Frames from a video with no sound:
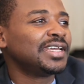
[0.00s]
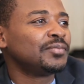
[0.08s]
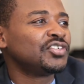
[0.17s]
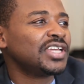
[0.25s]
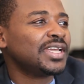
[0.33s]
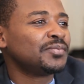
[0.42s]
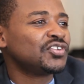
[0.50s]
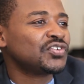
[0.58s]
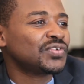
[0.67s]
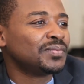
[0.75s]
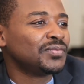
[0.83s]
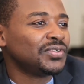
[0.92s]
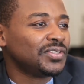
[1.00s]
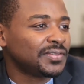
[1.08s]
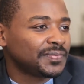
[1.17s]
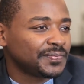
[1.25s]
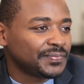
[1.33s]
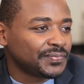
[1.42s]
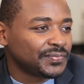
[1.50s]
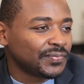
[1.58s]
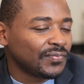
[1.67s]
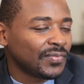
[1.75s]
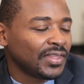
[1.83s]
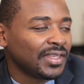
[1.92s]
named James Trimble.
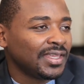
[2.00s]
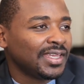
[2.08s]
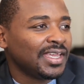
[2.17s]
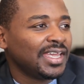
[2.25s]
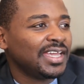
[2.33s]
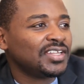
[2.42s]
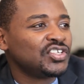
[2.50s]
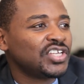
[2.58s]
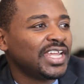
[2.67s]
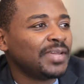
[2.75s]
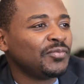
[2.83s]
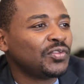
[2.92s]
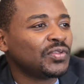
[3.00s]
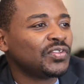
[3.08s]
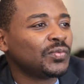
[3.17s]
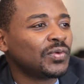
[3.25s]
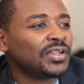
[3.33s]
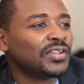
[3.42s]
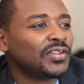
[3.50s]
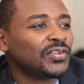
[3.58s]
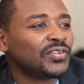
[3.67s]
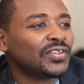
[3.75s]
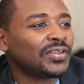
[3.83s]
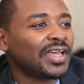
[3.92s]
And James was one of those